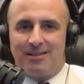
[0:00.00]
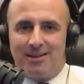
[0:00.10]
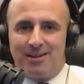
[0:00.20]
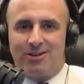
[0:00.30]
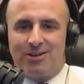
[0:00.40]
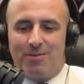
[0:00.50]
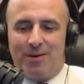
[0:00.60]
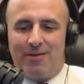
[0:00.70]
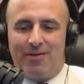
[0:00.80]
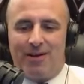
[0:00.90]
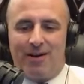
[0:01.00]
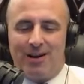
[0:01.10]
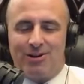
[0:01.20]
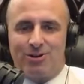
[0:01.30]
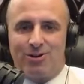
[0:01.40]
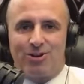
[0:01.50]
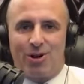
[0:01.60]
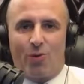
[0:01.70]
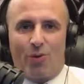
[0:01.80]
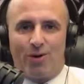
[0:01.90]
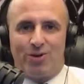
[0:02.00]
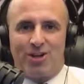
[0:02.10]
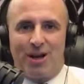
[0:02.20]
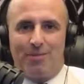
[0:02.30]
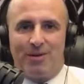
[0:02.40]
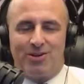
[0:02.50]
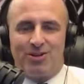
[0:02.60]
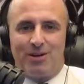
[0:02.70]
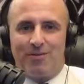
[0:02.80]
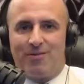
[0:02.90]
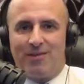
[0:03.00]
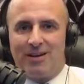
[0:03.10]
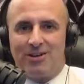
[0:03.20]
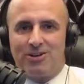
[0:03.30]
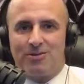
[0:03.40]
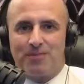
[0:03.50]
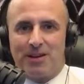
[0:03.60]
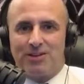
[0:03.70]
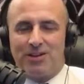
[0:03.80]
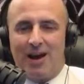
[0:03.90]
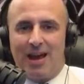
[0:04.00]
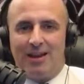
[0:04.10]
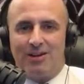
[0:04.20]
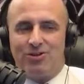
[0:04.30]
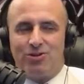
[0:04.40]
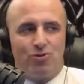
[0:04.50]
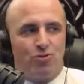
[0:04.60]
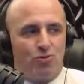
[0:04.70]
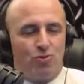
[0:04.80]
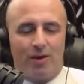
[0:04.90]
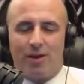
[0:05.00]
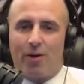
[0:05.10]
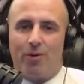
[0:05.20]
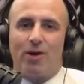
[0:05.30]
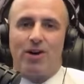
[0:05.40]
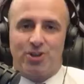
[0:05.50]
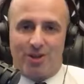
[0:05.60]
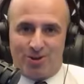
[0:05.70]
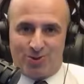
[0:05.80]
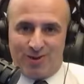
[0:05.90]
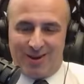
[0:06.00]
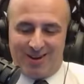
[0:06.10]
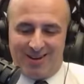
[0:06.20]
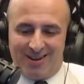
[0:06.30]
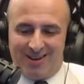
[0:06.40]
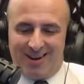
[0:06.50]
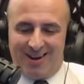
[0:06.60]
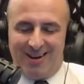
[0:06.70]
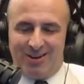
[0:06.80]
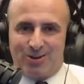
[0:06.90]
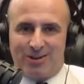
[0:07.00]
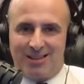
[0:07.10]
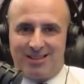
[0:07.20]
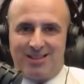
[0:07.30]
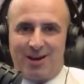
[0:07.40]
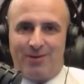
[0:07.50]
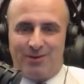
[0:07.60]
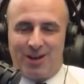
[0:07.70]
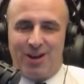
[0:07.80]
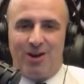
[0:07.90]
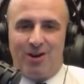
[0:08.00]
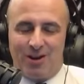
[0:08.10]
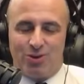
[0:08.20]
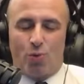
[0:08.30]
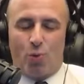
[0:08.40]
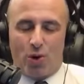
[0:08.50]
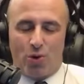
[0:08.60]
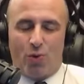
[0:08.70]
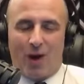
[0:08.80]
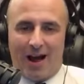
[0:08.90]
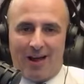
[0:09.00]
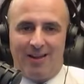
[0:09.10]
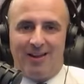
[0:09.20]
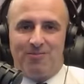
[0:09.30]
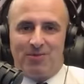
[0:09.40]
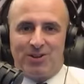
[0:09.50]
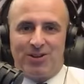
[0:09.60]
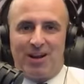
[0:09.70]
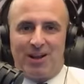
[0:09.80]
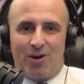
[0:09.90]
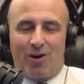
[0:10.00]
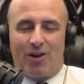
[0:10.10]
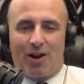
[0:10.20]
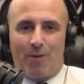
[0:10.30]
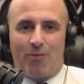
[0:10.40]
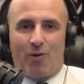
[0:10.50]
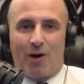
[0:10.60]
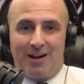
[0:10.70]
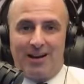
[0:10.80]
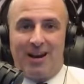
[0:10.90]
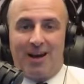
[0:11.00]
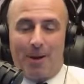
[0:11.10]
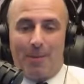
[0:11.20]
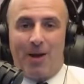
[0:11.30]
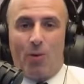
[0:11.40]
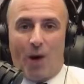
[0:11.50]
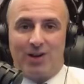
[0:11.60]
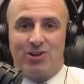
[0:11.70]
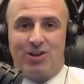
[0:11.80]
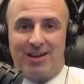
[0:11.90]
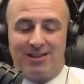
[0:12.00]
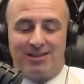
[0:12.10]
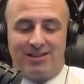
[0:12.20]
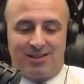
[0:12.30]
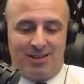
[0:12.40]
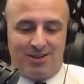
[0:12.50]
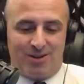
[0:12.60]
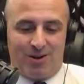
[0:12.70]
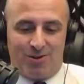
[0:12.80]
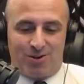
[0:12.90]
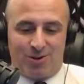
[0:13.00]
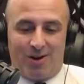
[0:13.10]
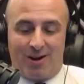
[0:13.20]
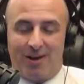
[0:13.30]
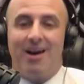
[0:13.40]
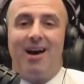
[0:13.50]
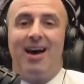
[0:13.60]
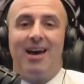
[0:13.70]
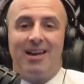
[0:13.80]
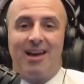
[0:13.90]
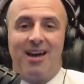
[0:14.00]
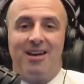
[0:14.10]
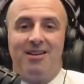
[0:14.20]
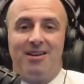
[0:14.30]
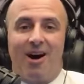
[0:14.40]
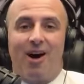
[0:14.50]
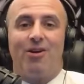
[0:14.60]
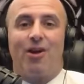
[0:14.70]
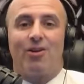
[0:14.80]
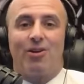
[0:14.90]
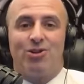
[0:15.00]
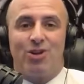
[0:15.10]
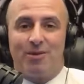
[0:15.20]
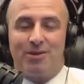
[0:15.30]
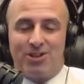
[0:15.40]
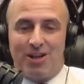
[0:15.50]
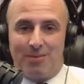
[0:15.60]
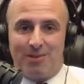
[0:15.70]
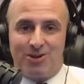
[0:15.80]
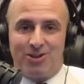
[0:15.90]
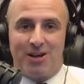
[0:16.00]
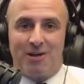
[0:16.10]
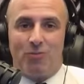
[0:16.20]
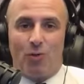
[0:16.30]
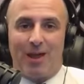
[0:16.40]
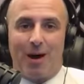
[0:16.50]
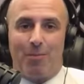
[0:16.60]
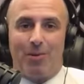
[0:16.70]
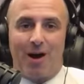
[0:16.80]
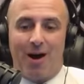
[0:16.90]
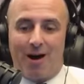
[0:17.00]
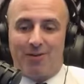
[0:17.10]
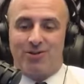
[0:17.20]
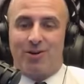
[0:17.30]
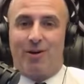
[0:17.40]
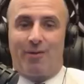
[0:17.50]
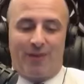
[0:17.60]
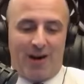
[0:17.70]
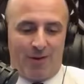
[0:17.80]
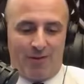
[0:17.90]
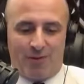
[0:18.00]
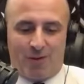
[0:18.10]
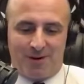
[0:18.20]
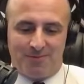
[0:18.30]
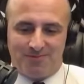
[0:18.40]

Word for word: This could be a very interesting world championship finish is they're heading to where are they going? Russia this week. Uh, it's this stuff is getting is worthwhile setting your alarm for and getting up and watching it as the season goes along. And again, another legitimate championship without playoffs or a Final Four.